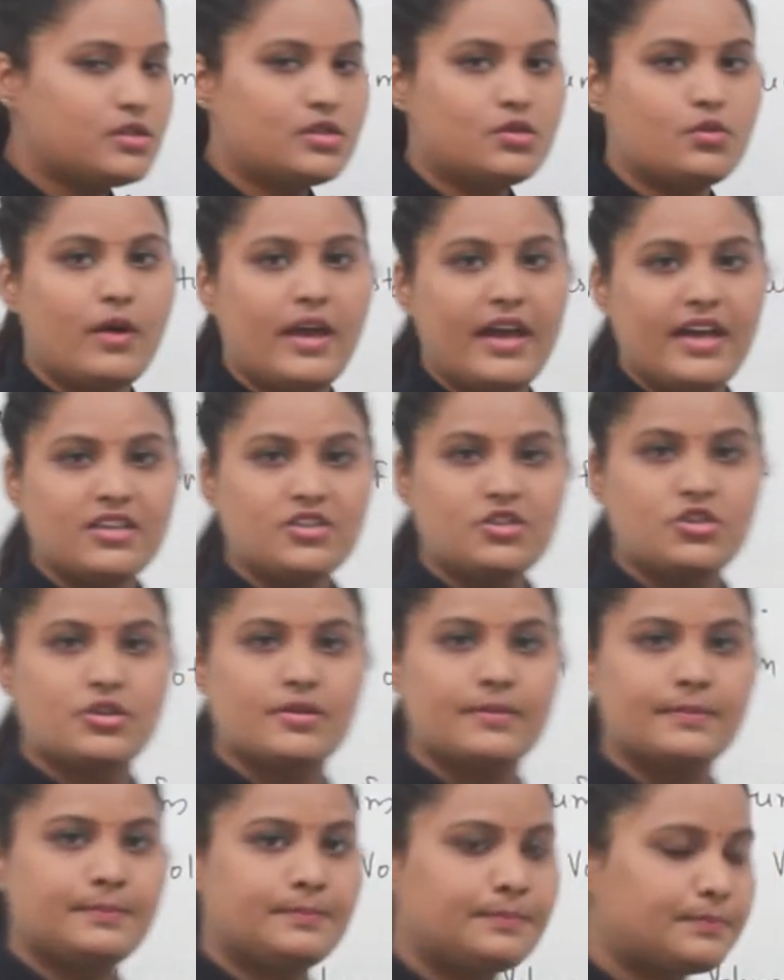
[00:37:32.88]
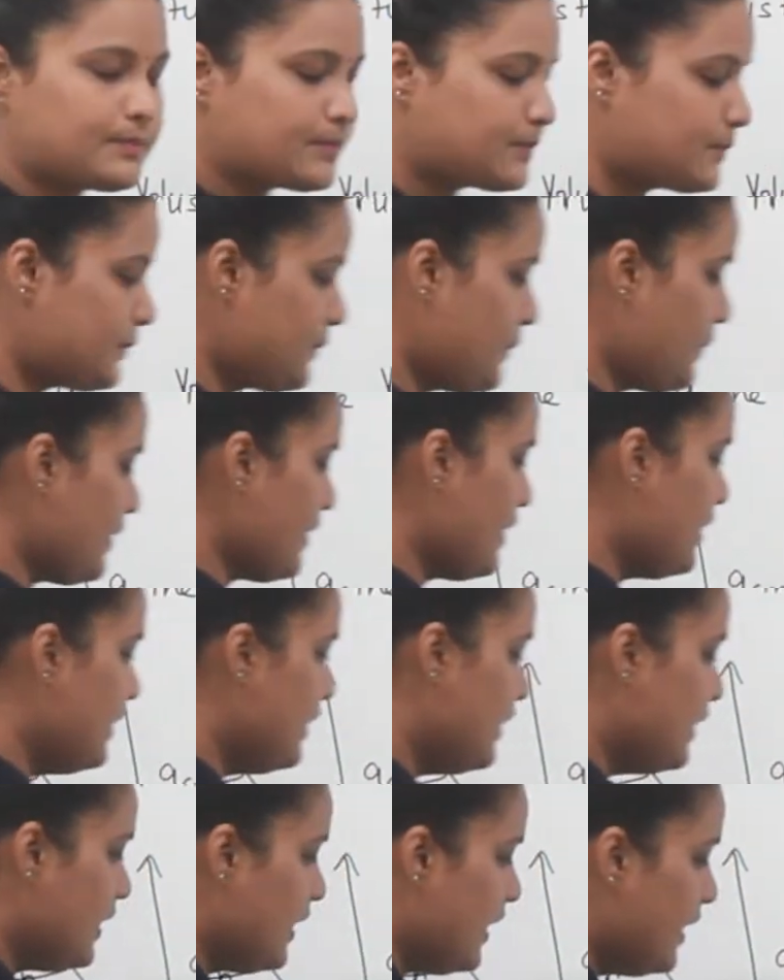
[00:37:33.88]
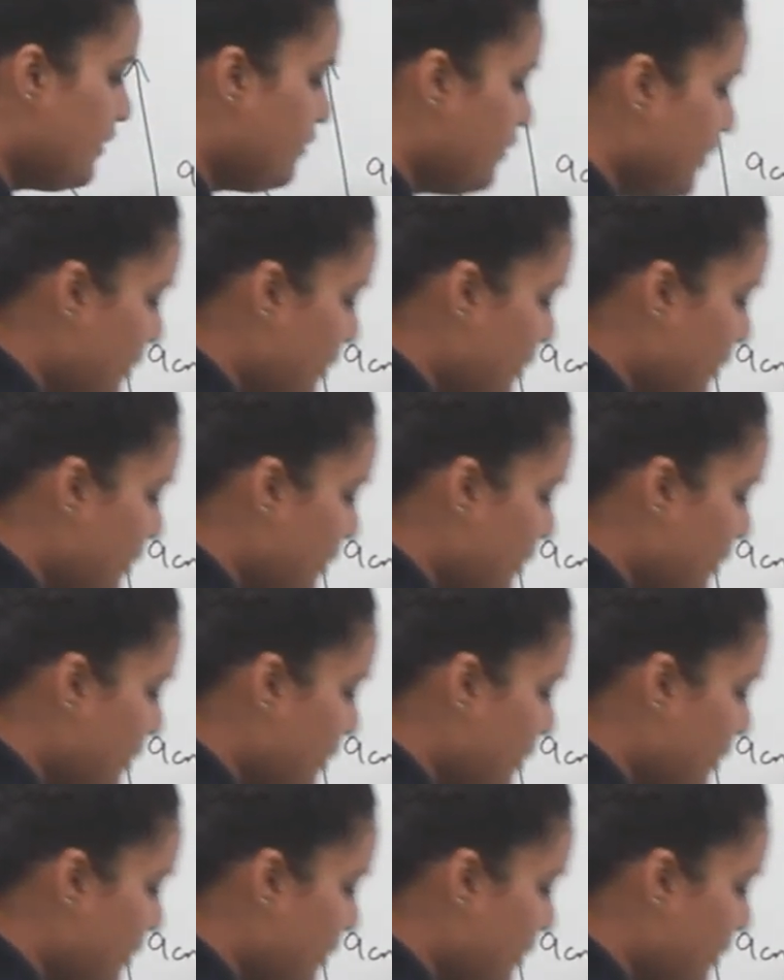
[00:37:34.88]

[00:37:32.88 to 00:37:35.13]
to h. It will